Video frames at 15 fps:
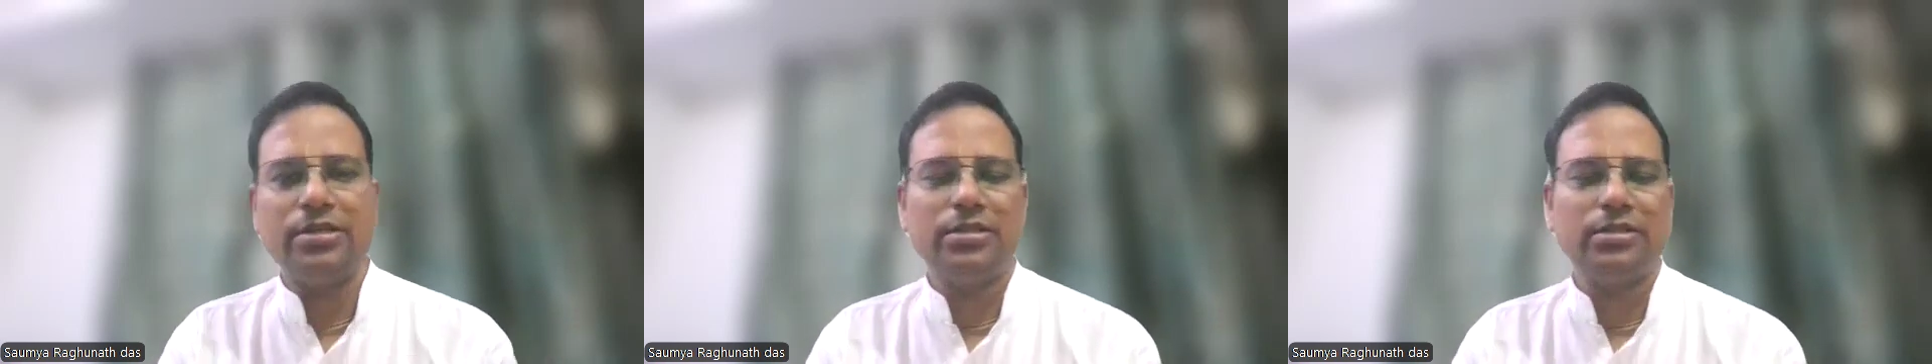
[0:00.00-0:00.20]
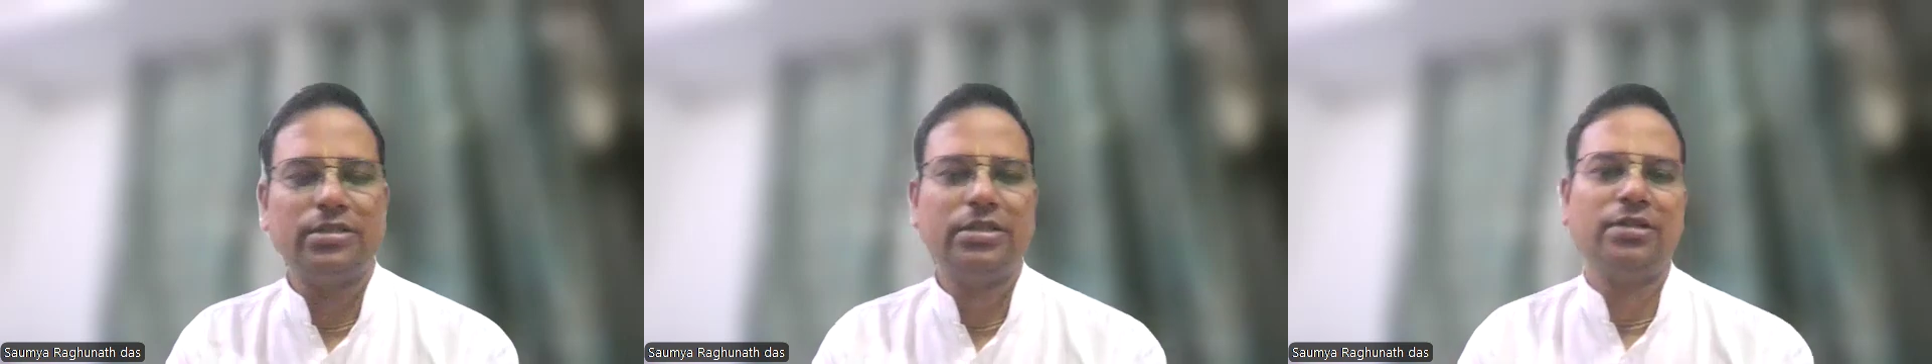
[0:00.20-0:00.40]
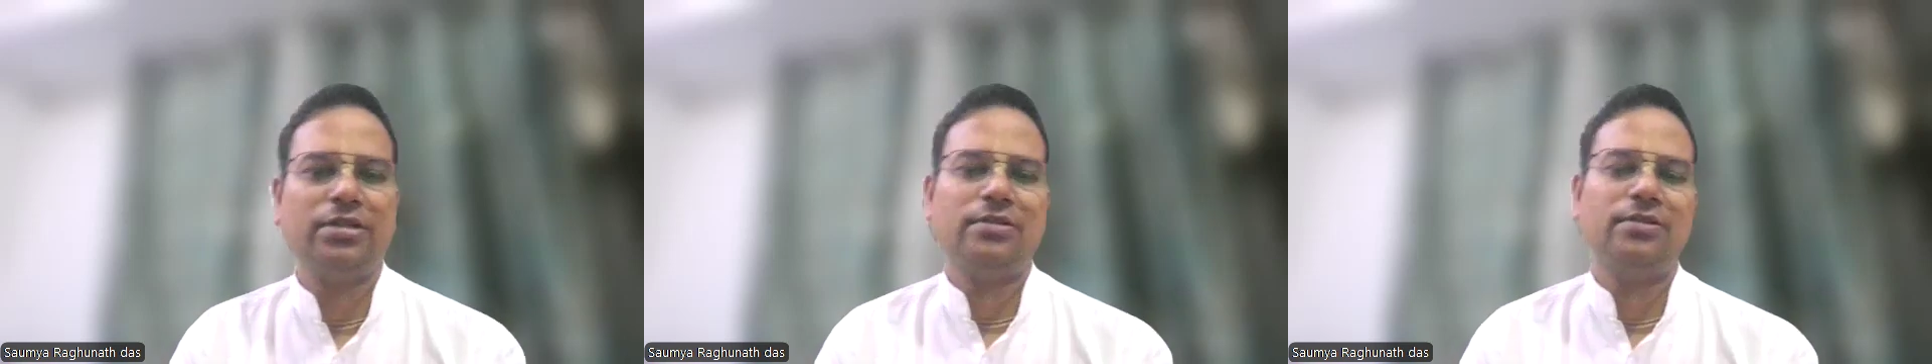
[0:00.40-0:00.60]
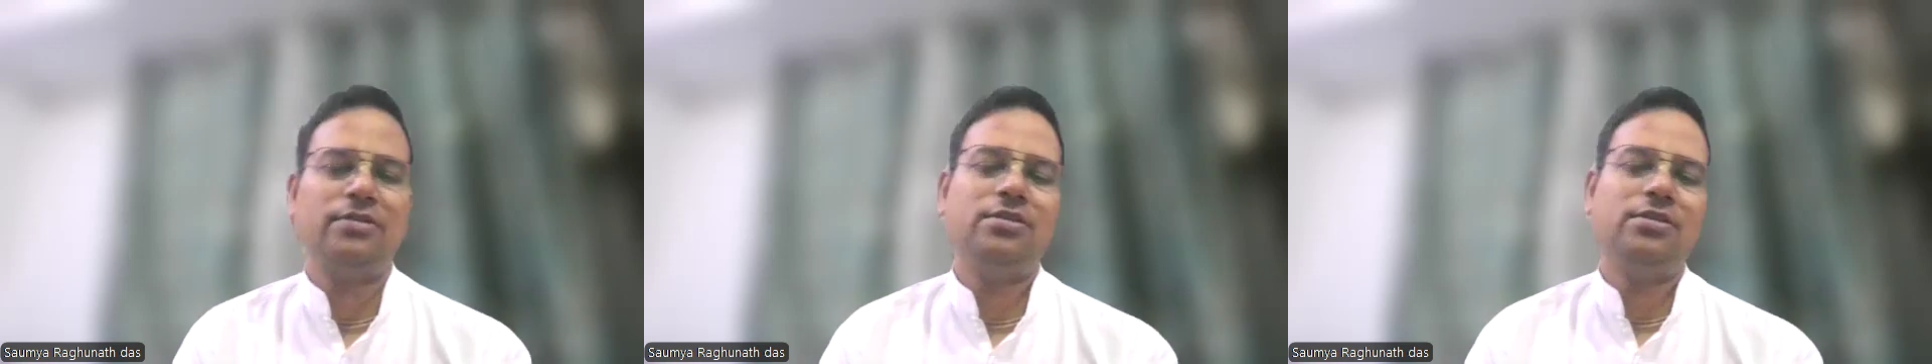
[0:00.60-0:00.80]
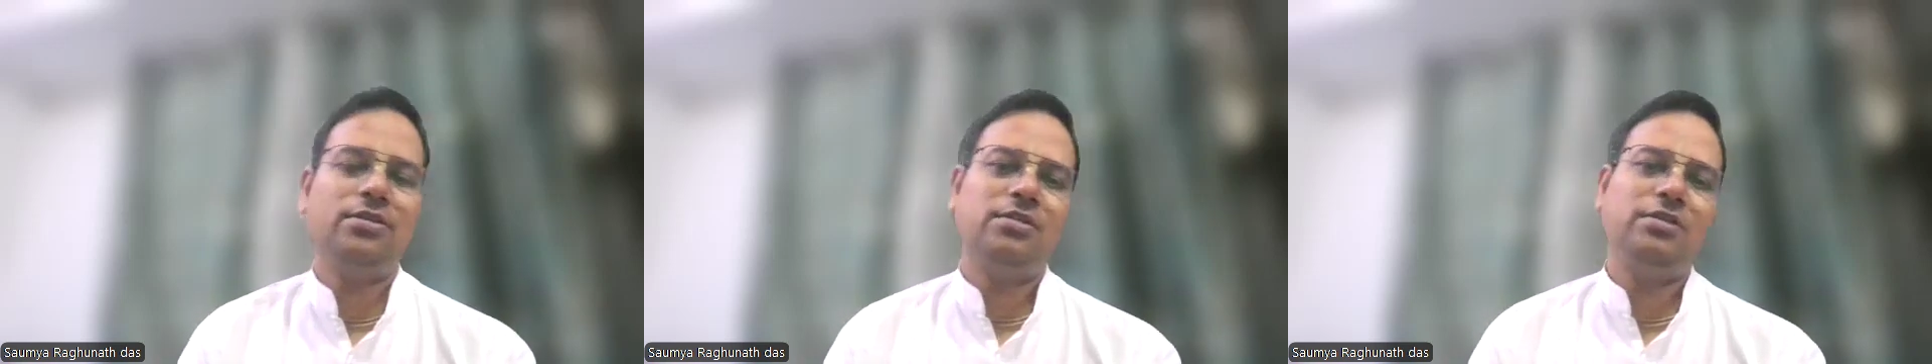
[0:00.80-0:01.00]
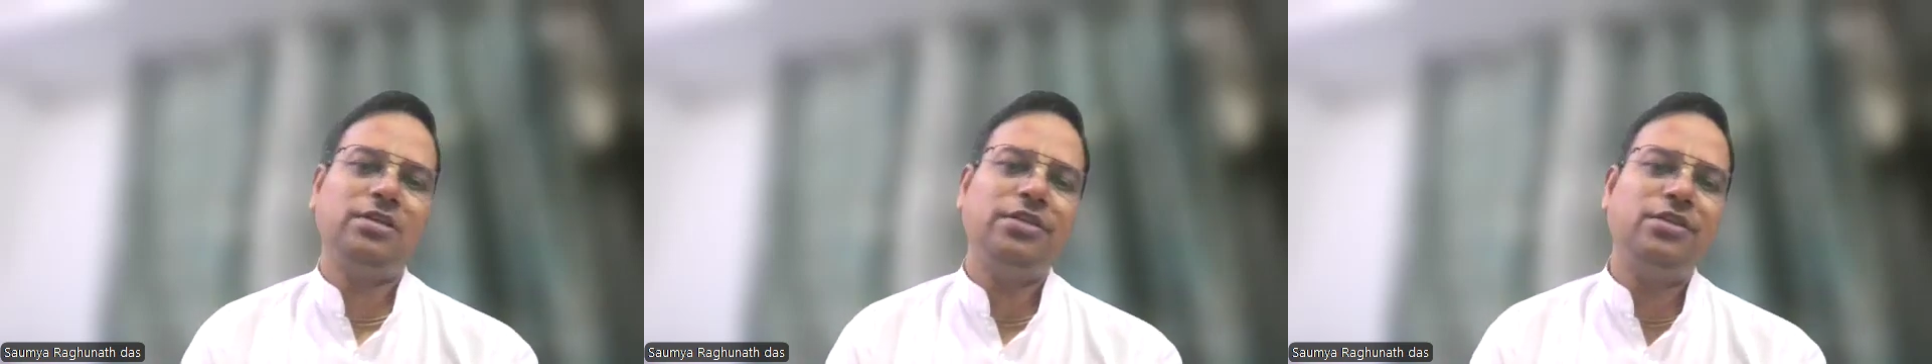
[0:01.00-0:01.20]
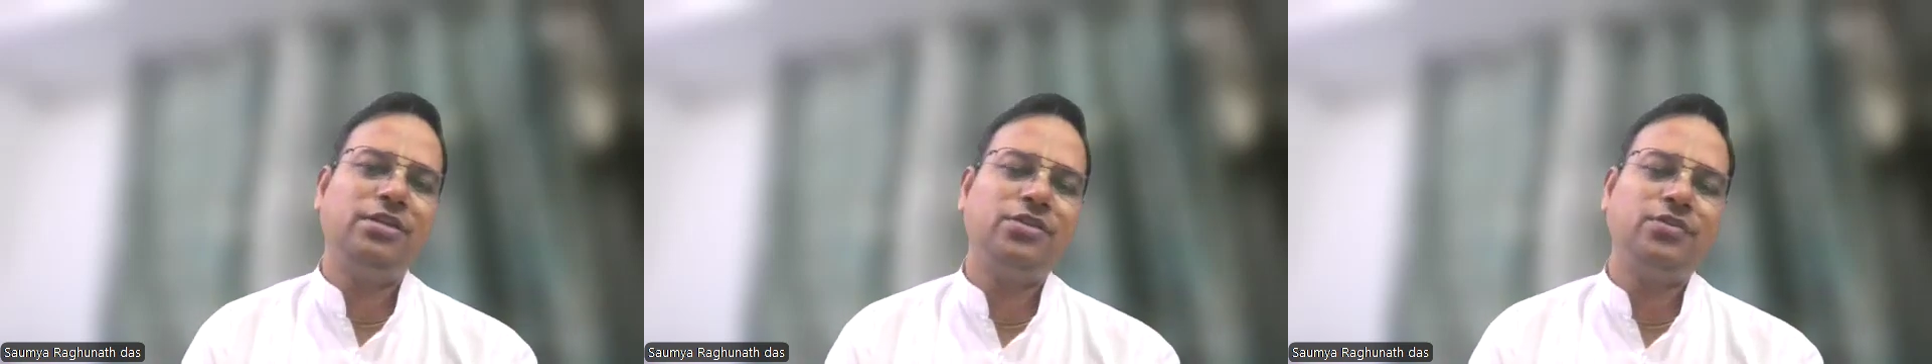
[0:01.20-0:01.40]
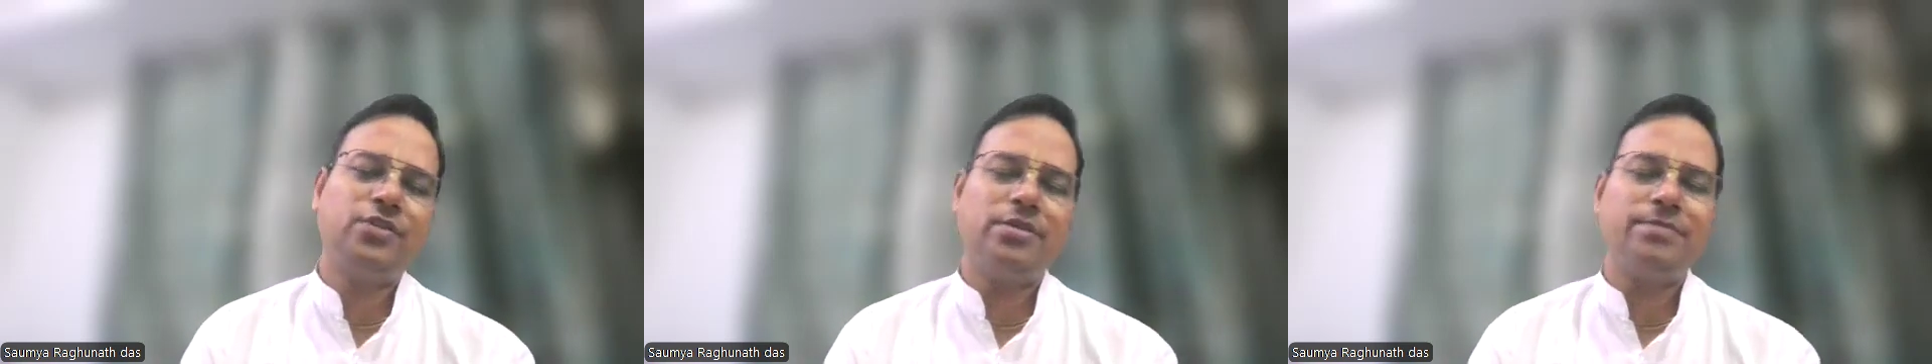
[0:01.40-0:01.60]
cursing
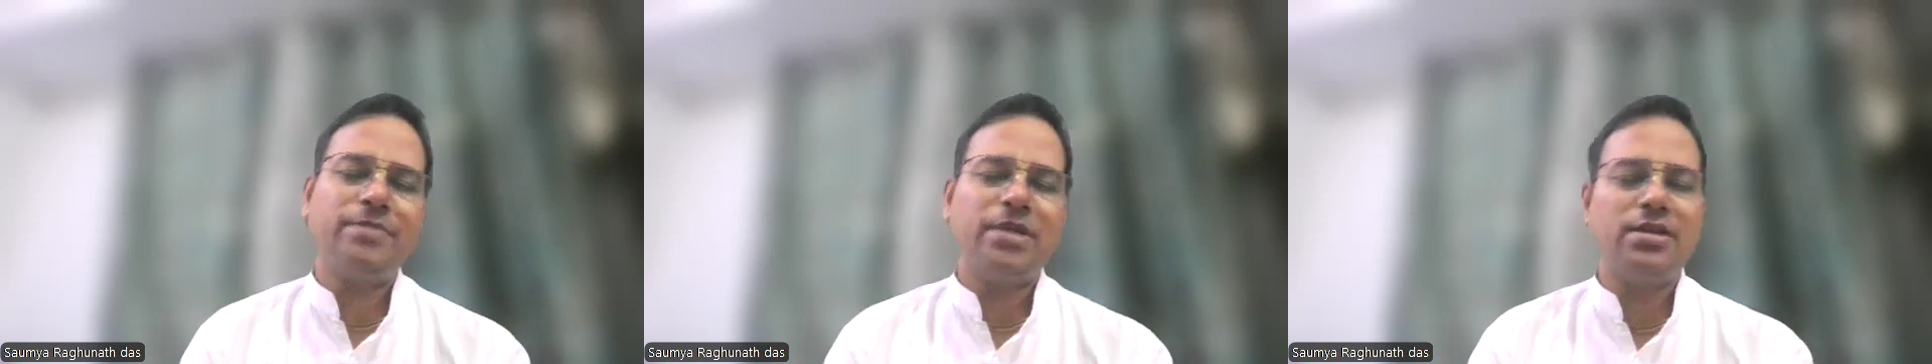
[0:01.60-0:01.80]
Nandishwara,